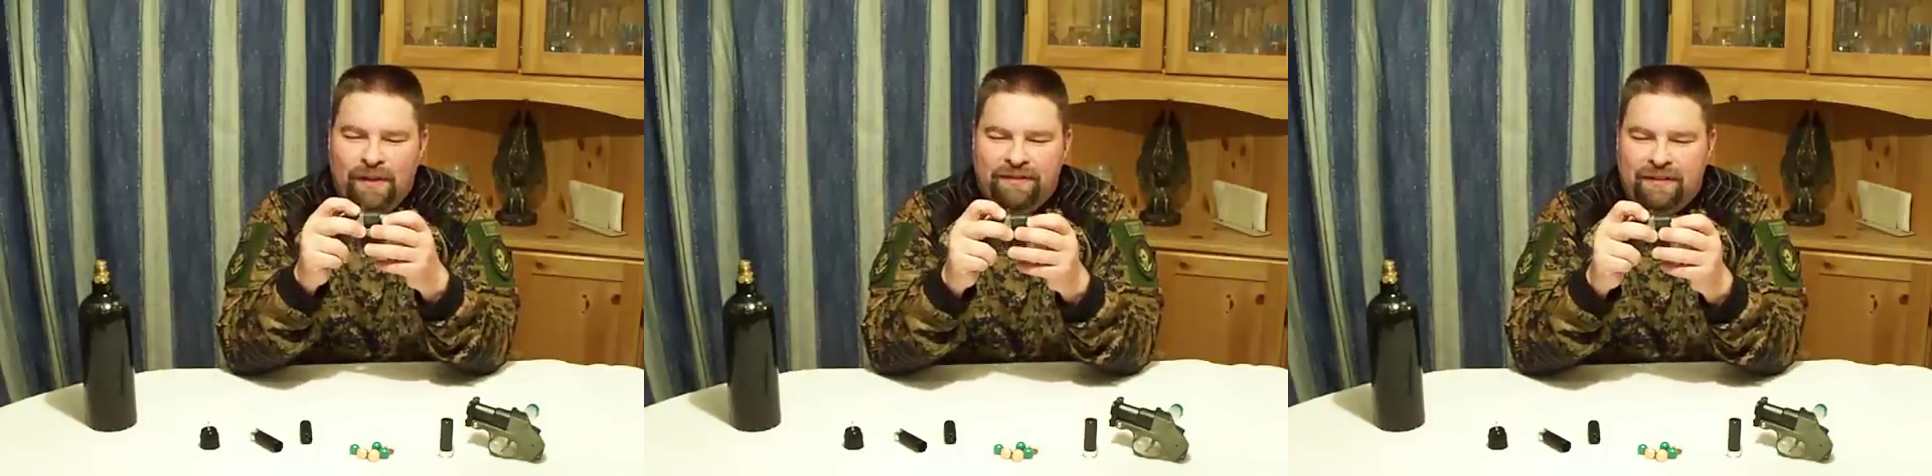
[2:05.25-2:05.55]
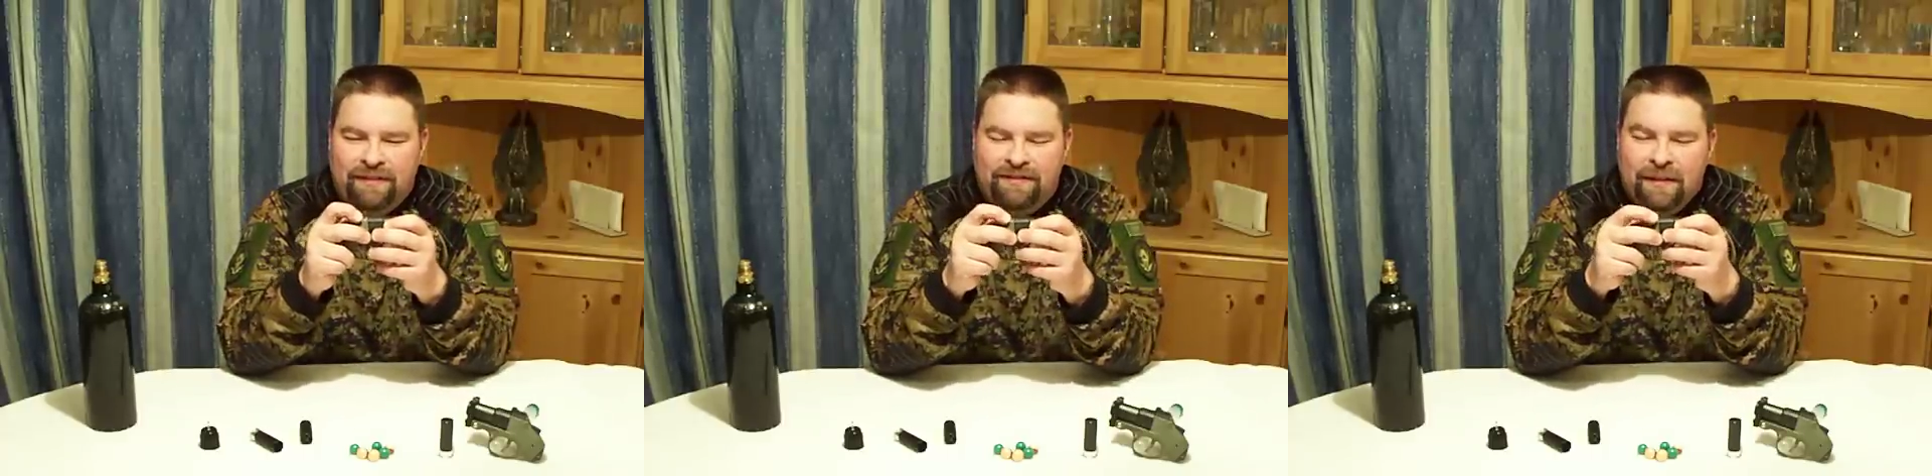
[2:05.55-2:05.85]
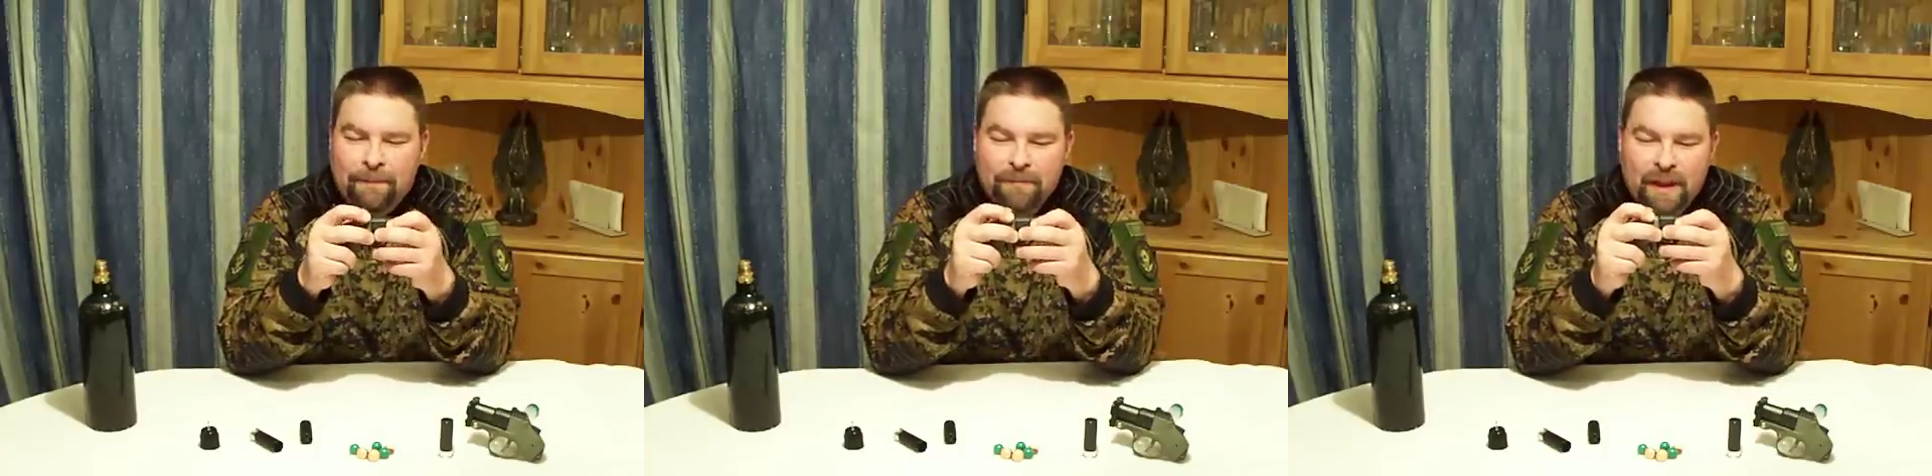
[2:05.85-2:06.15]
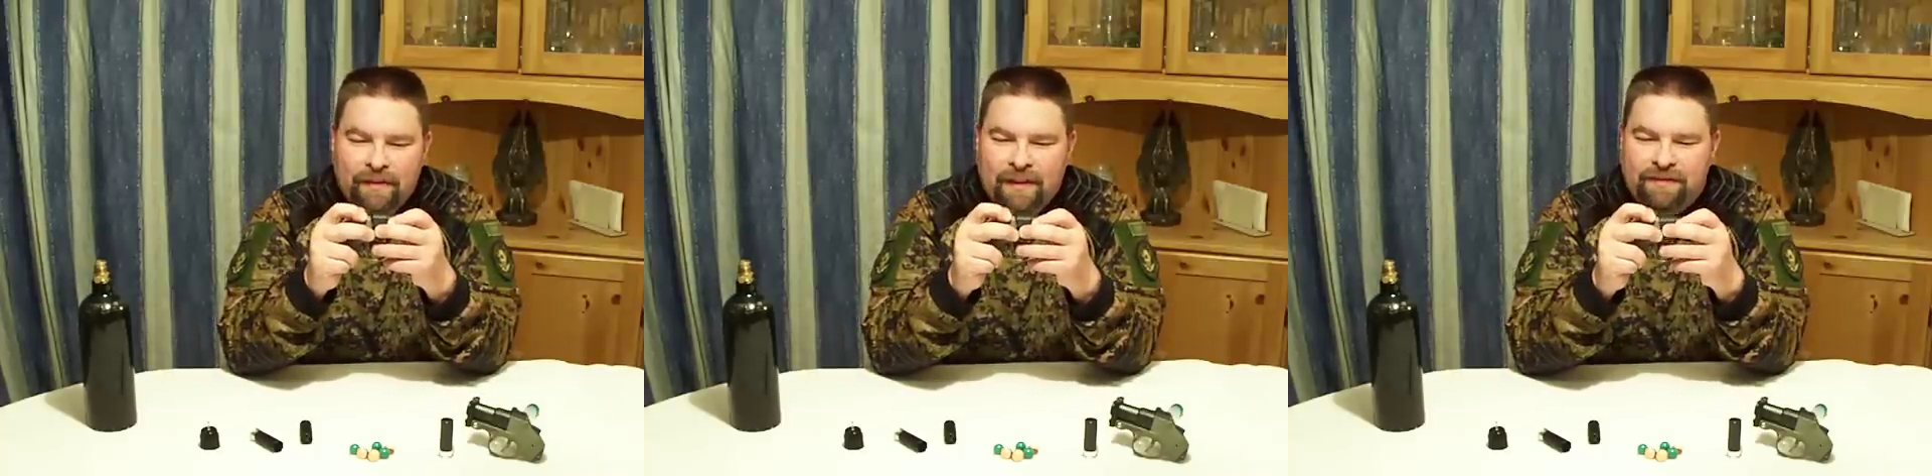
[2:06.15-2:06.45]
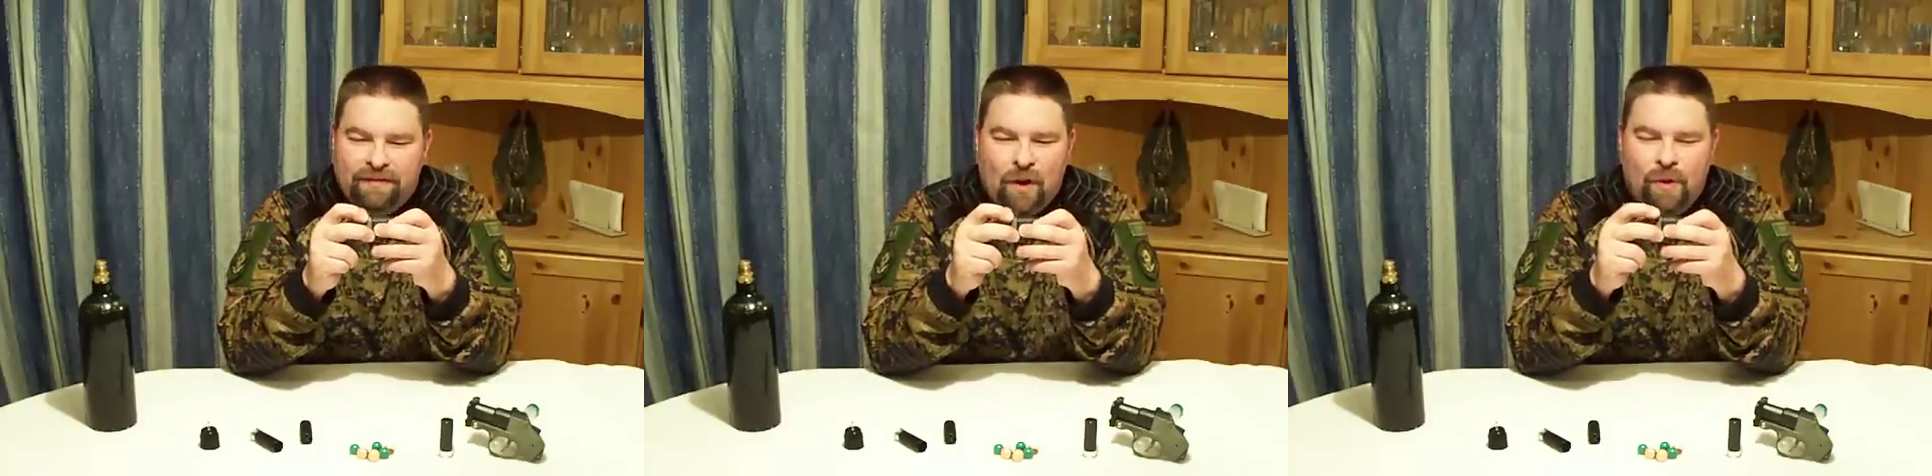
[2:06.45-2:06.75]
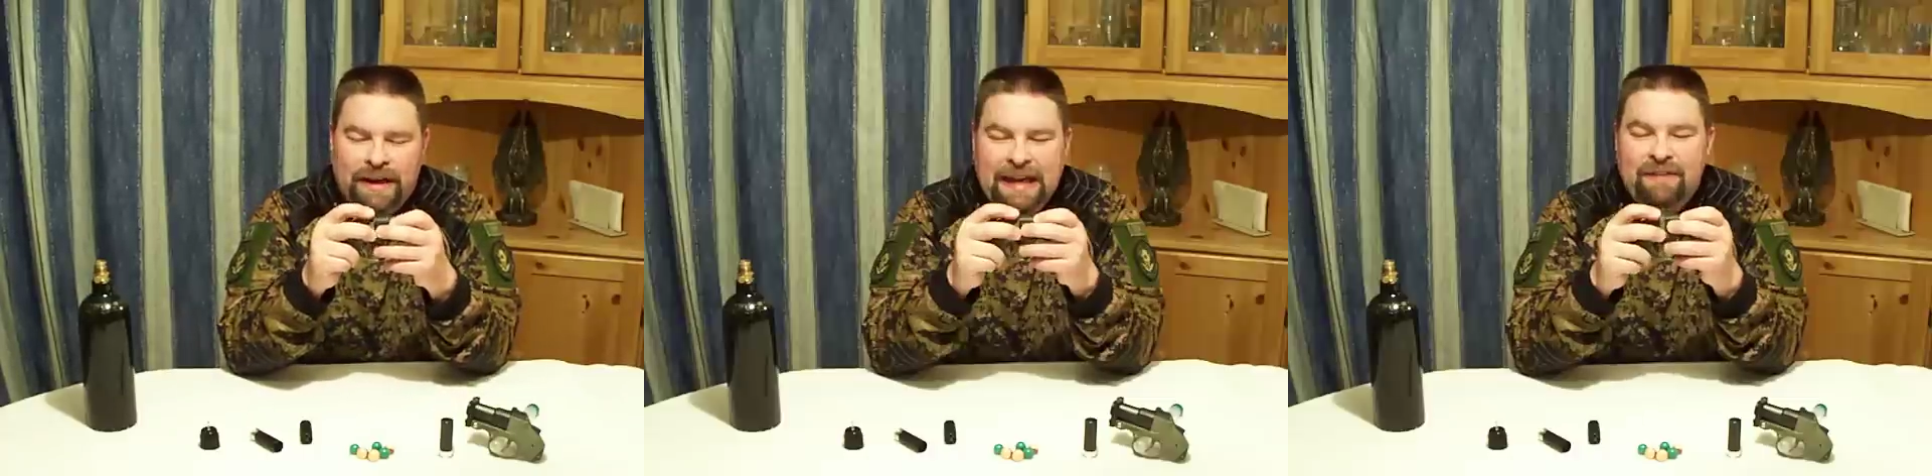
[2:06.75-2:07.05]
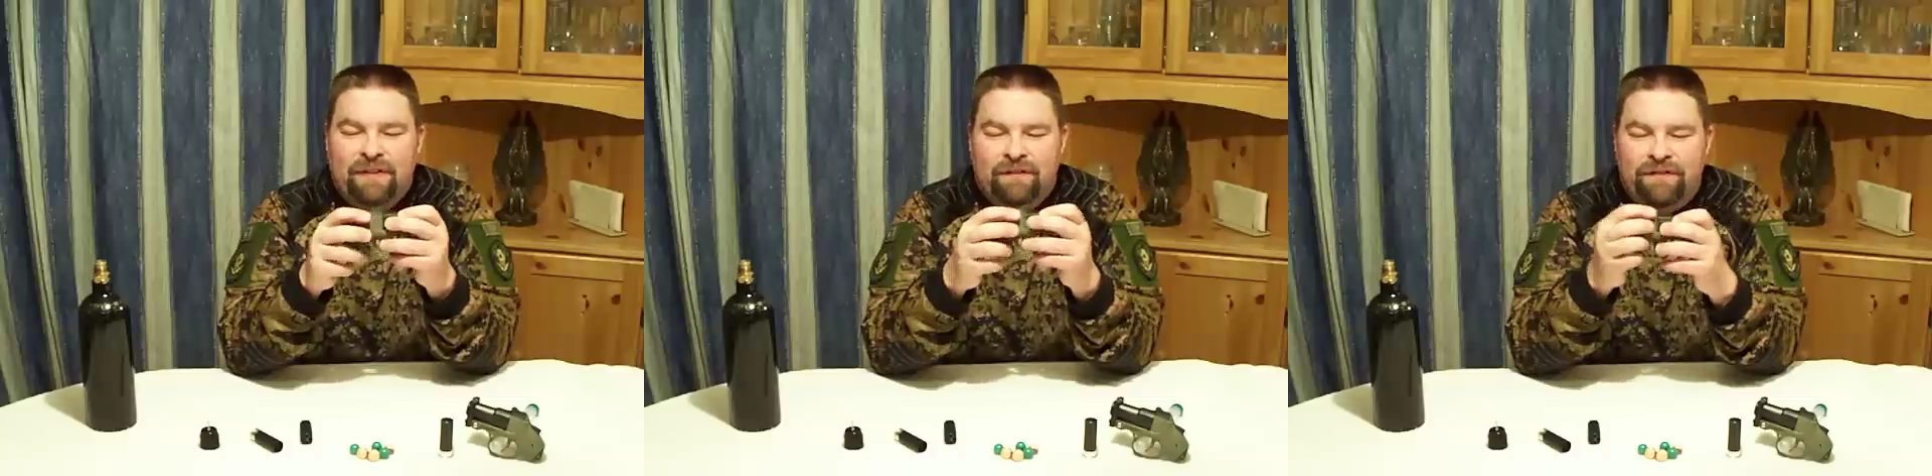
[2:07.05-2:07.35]
This is going
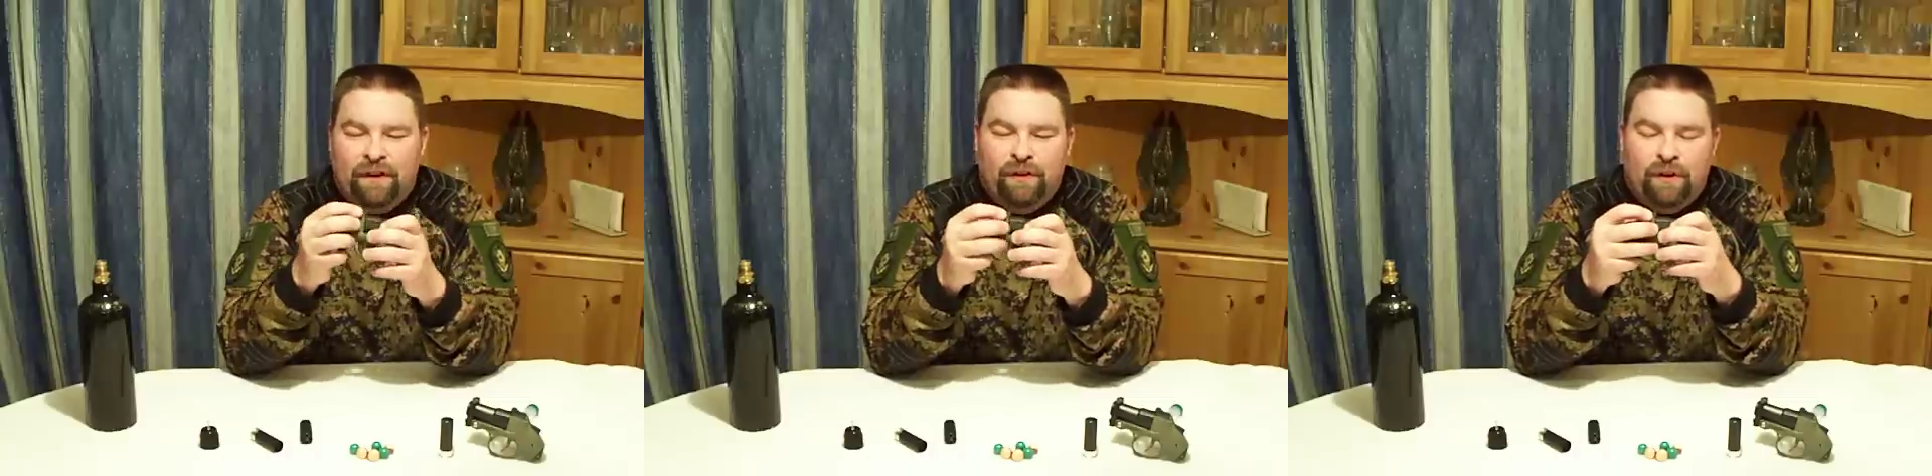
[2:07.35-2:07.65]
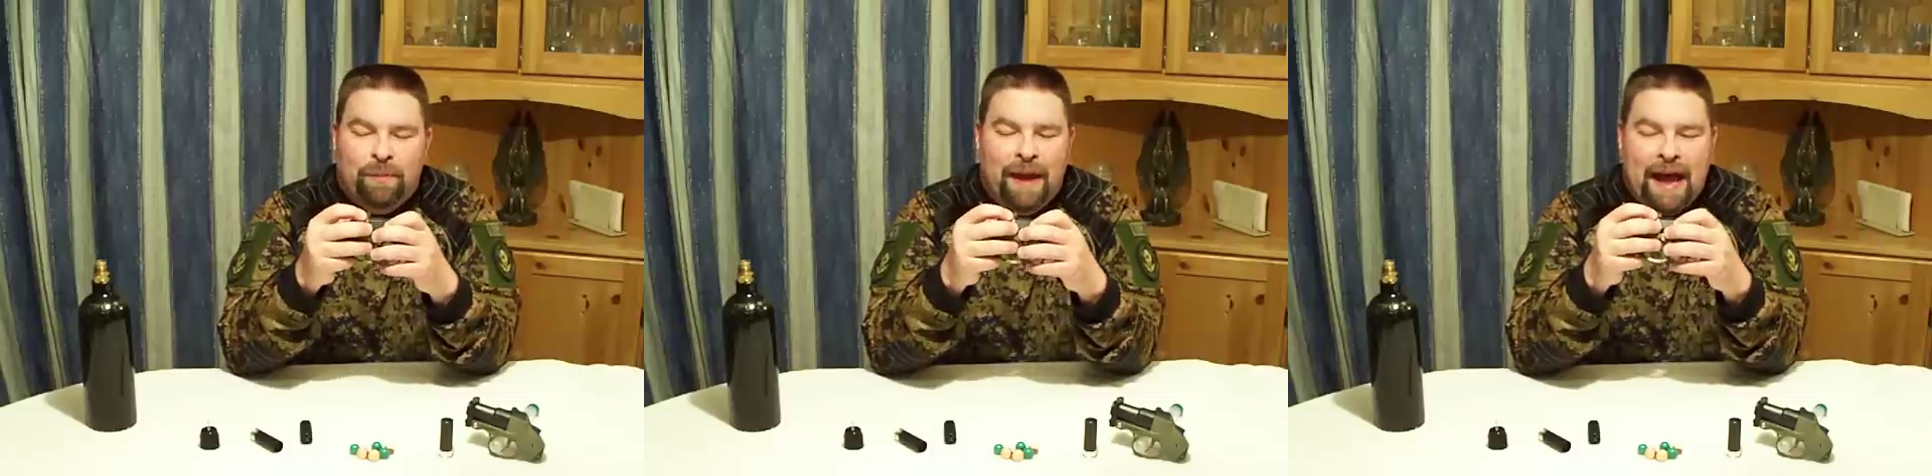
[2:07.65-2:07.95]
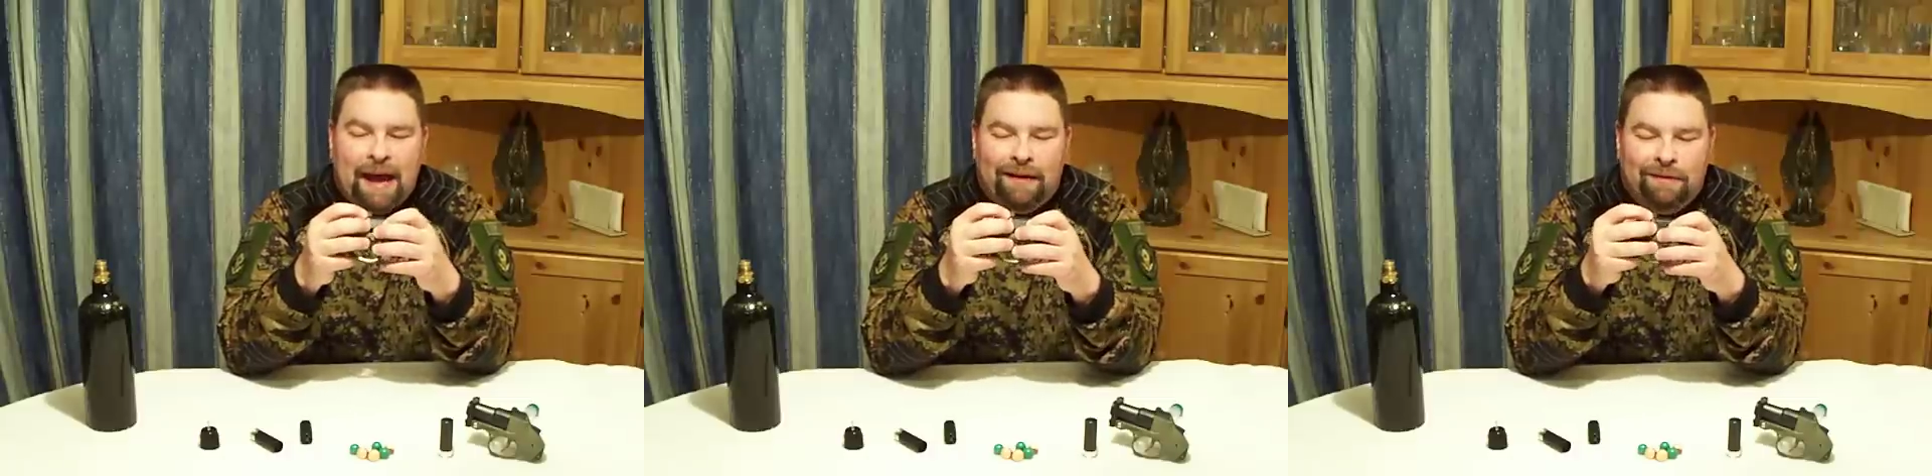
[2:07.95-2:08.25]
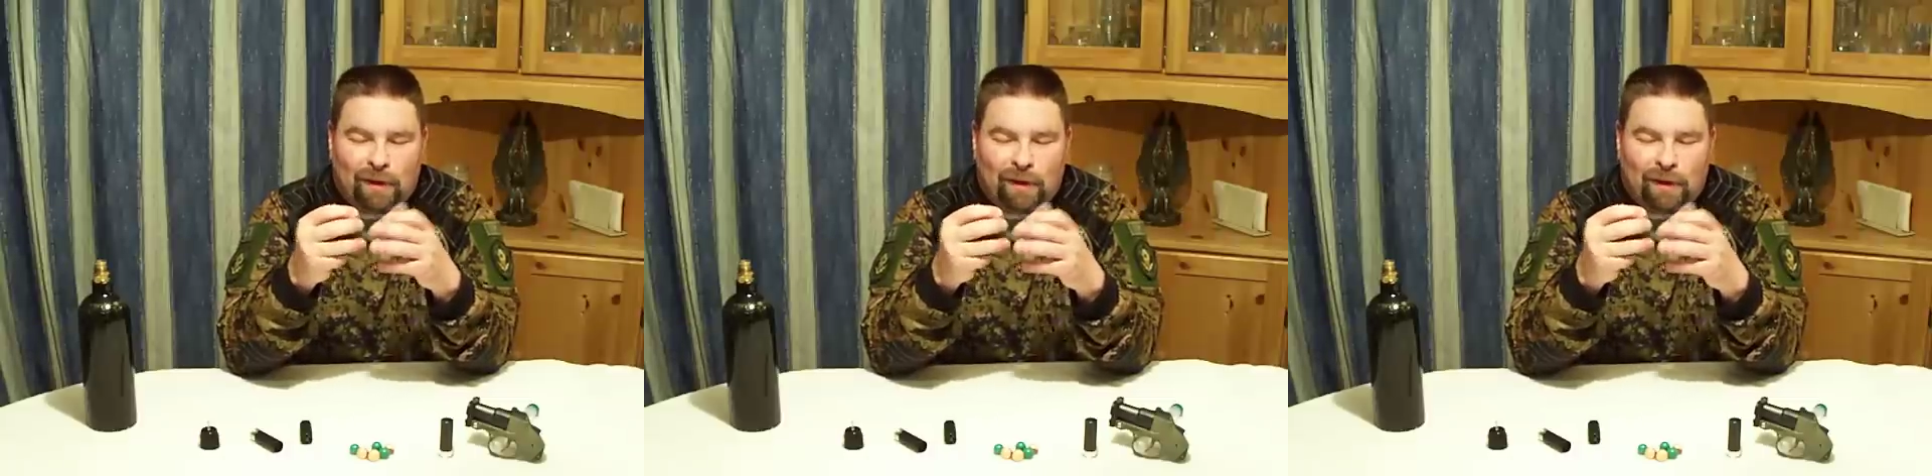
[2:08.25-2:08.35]
even further back.